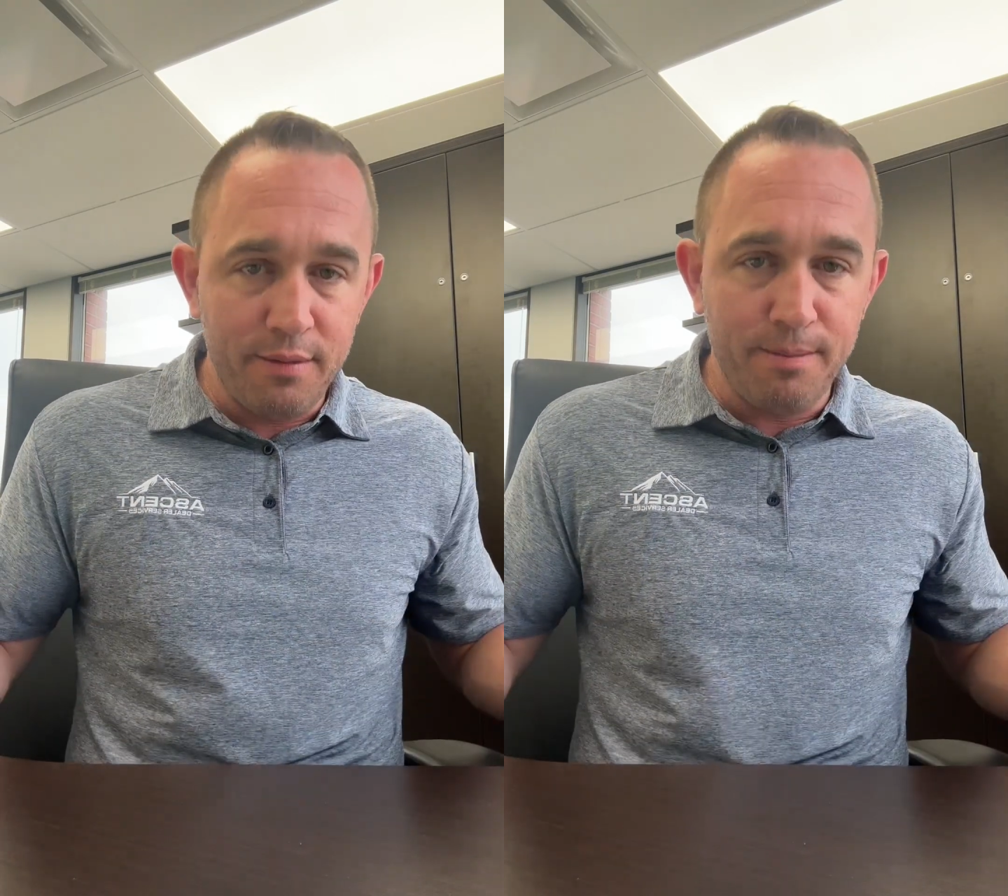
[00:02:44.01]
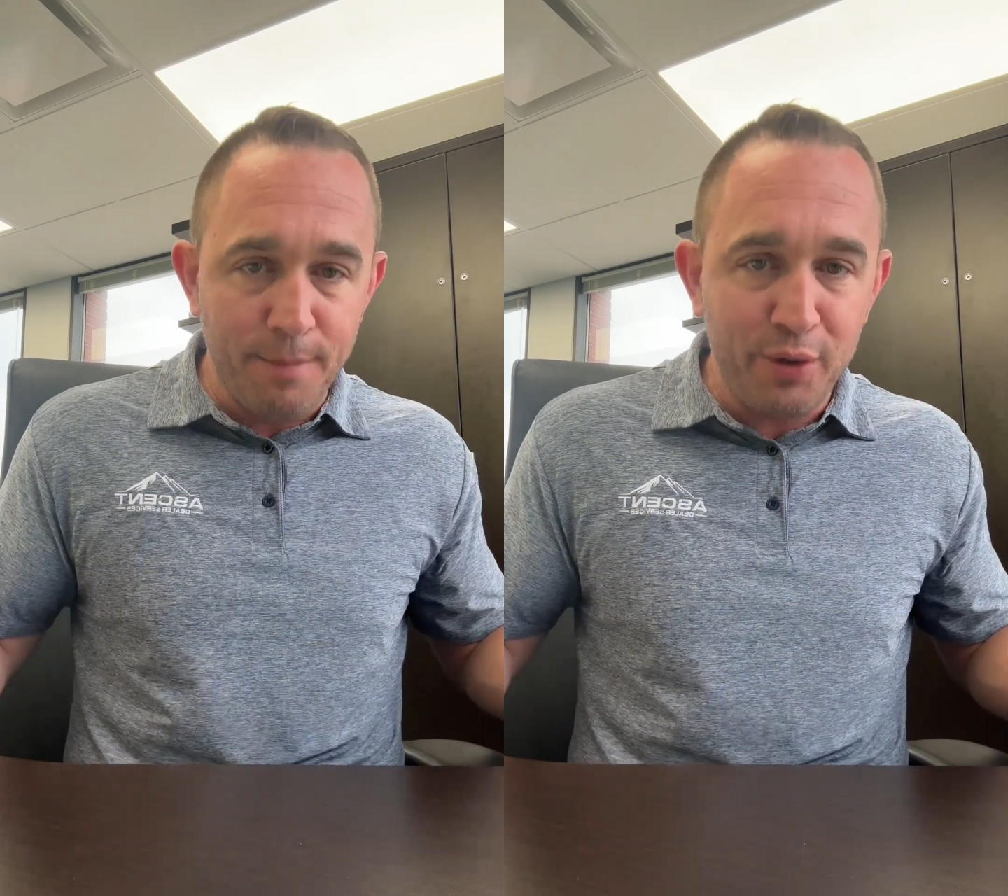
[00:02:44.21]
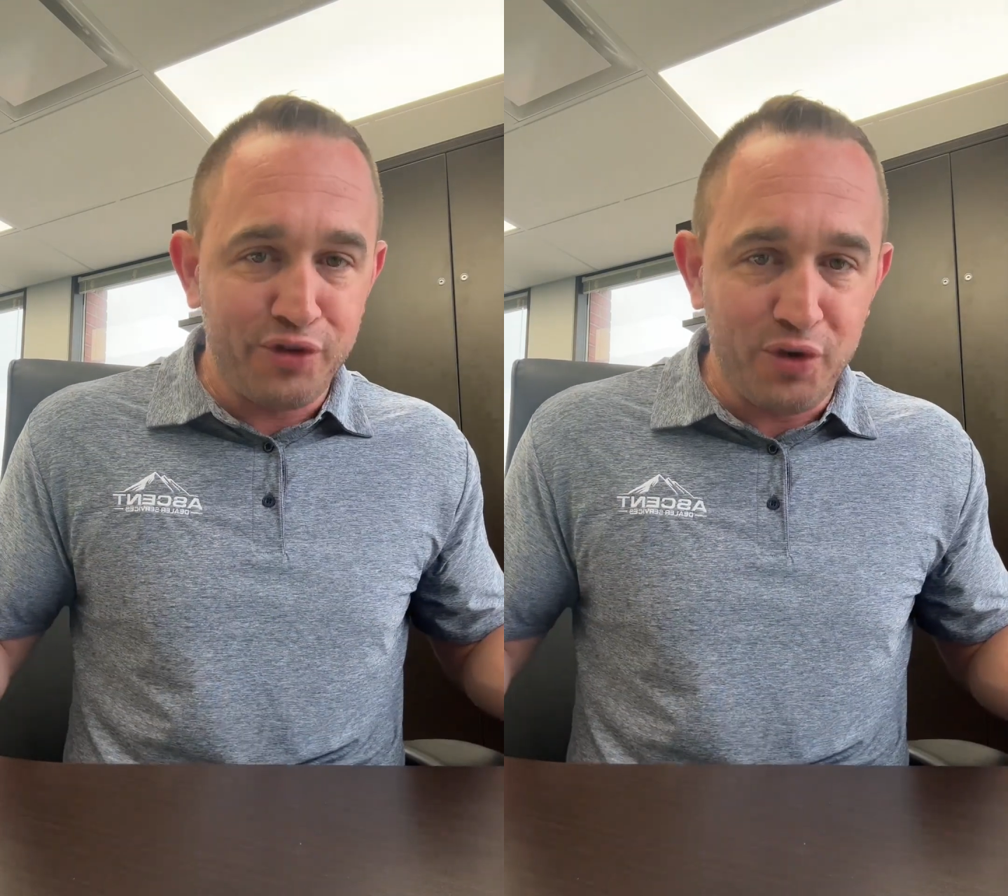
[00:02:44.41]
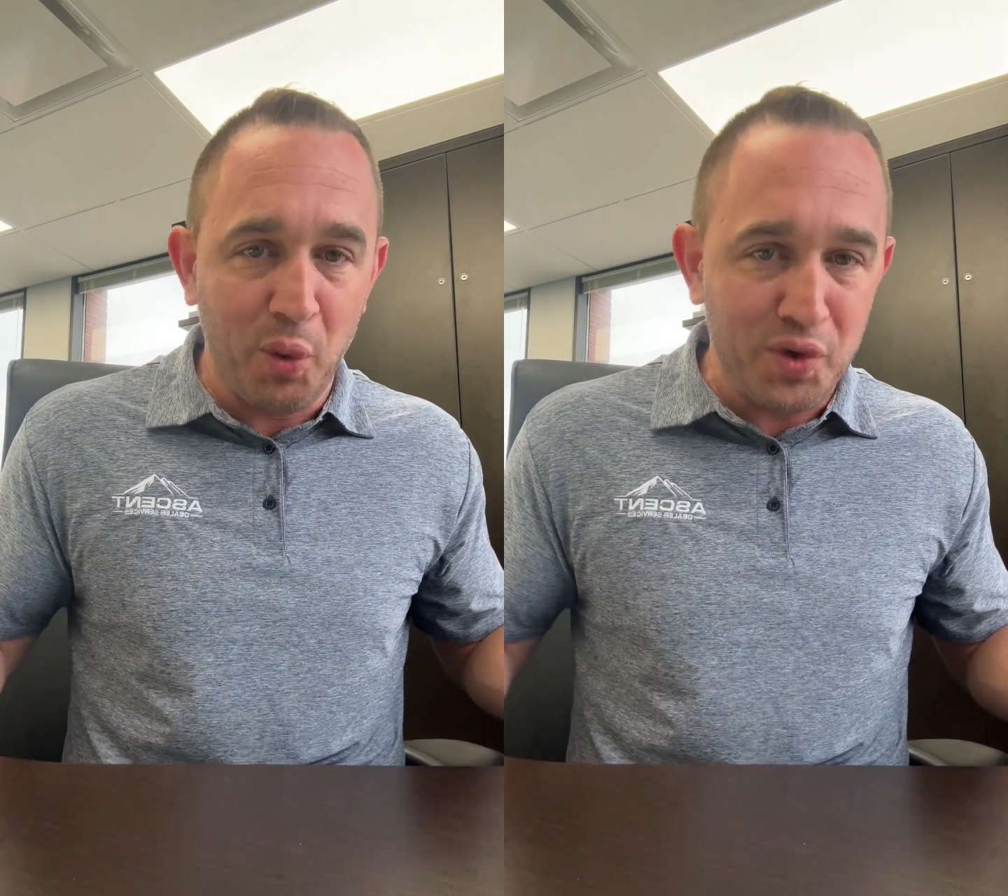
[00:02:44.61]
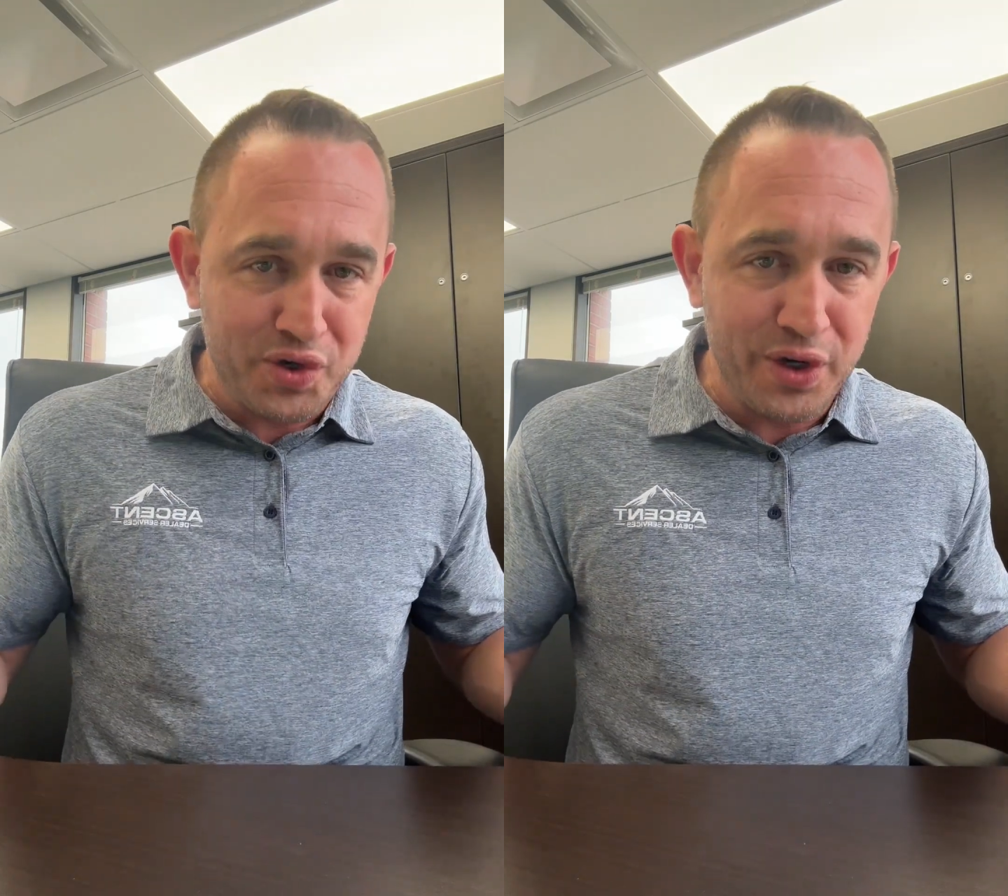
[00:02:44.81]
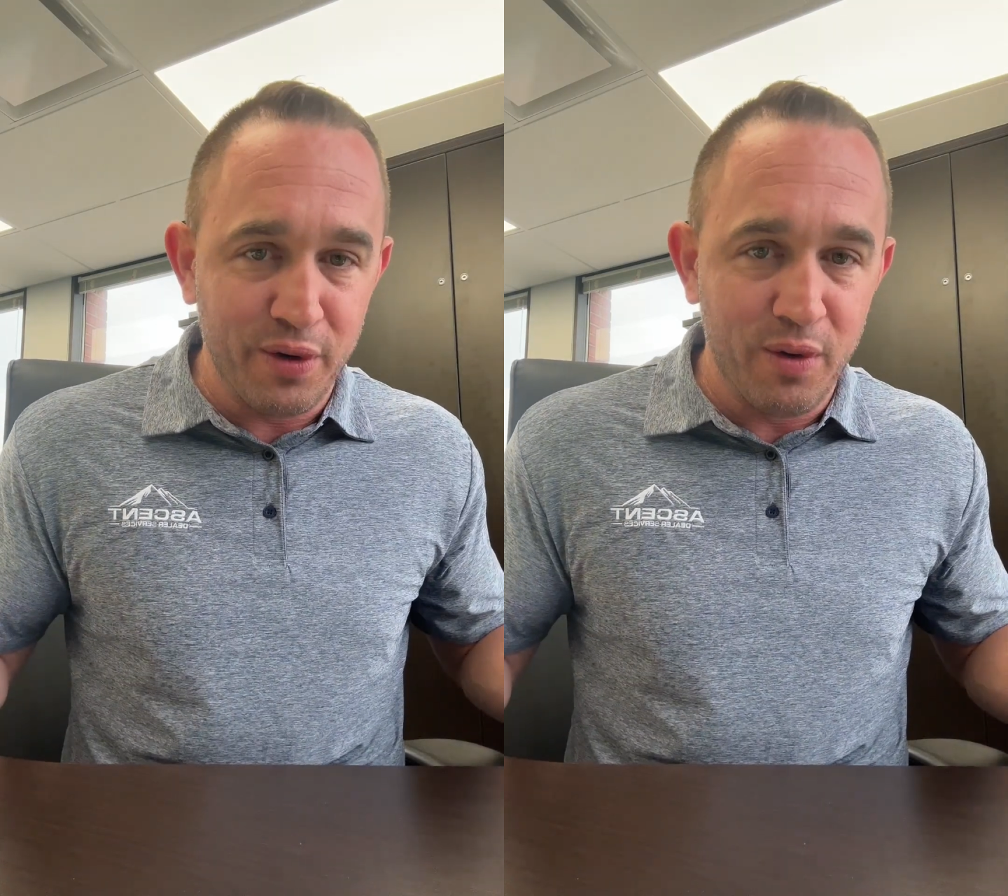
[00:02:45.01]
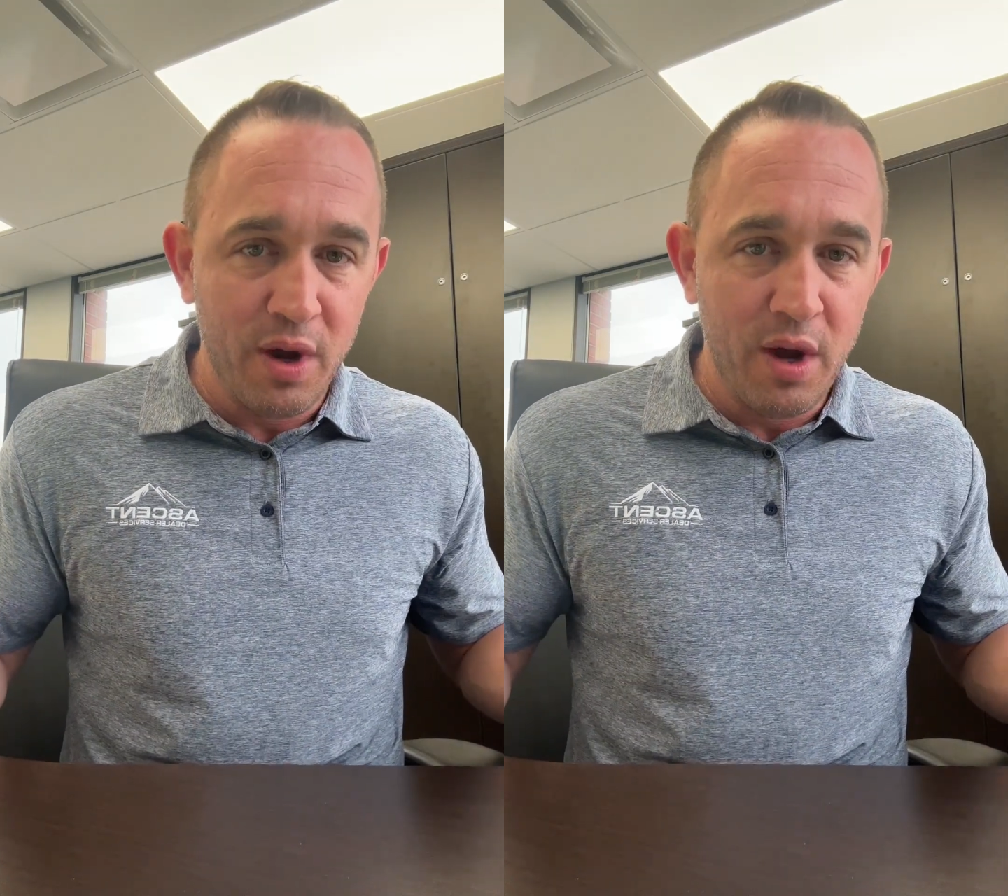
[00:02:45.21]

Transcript: Most stores do.